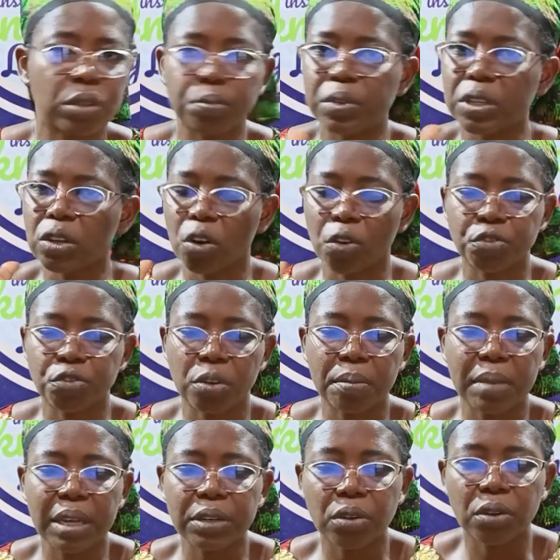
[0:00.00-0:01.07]
will be of
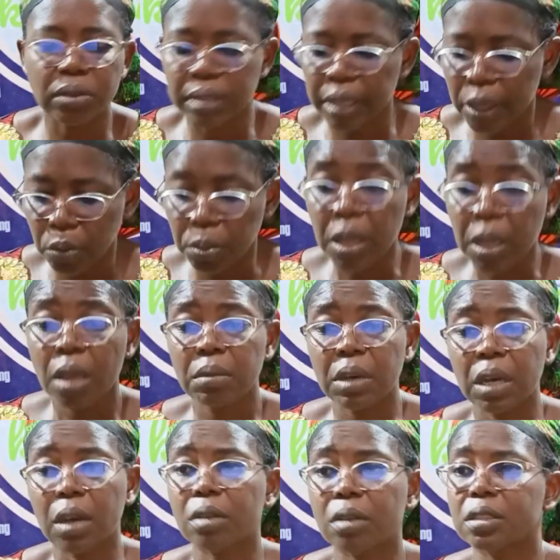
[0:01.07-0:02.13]
tremendous help
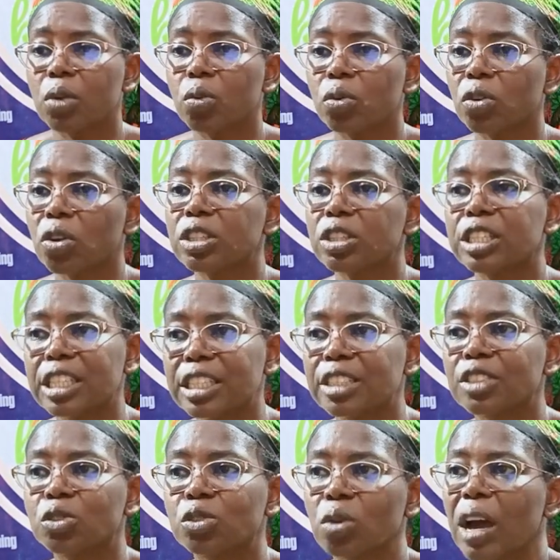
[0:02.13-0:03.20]
because they will not
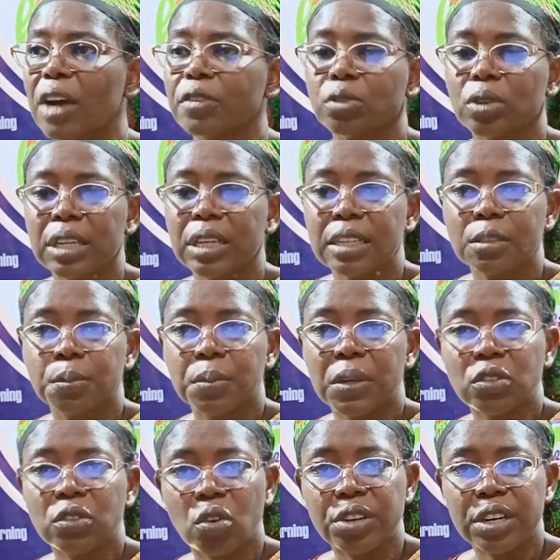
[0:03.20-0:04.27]
need to have to get
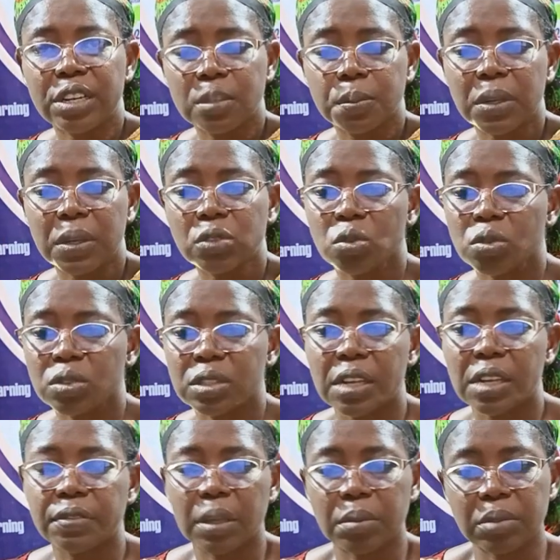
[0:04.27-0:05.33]
space or create space to
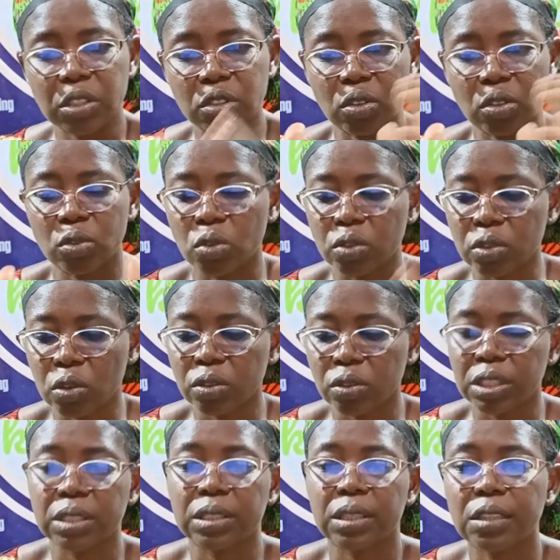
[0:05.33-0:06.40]
save them. It's on
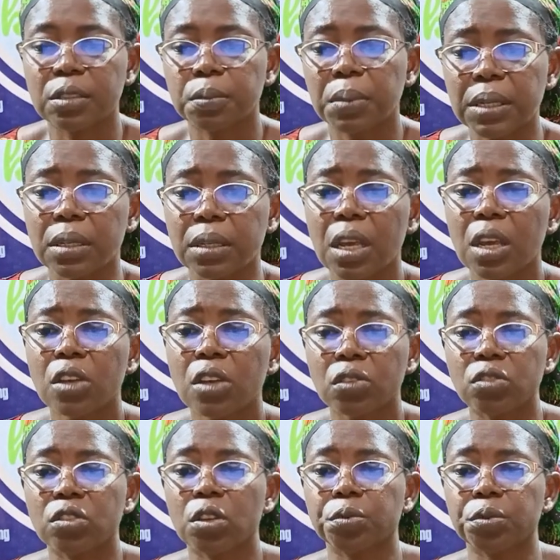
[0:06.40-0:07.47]
digital space.
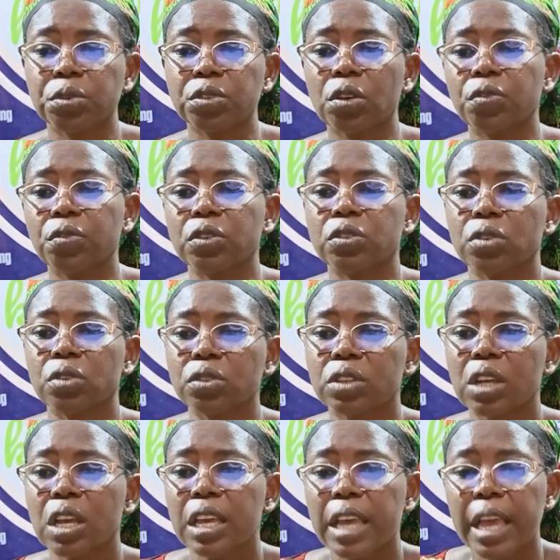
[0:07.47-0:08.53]
So subscription for such
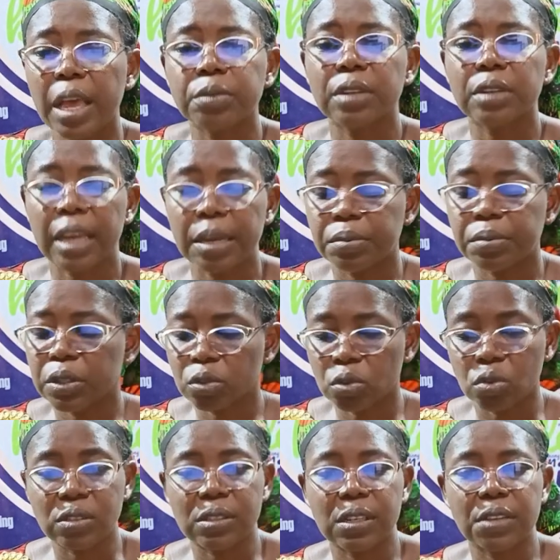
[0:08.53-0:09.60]
helps libraries
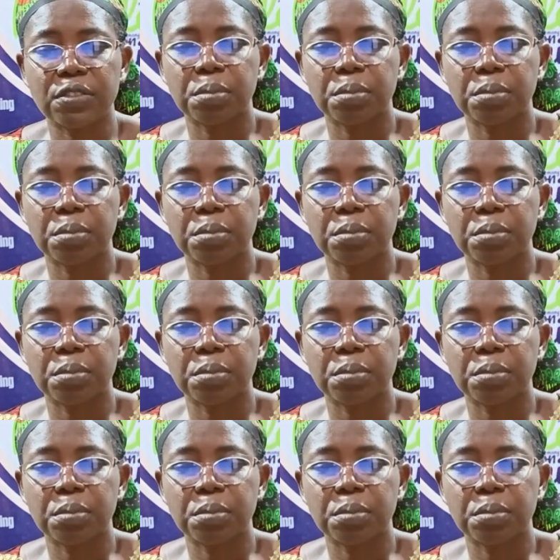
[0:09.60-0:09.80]
to save